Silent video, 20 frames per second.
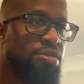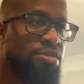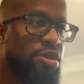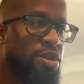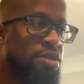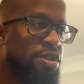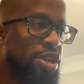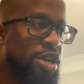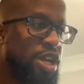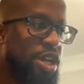I
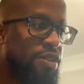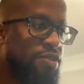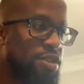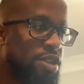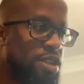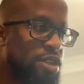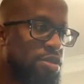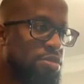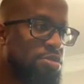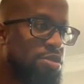already have
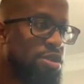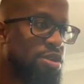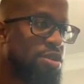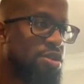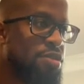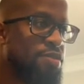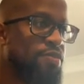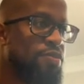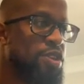that up here.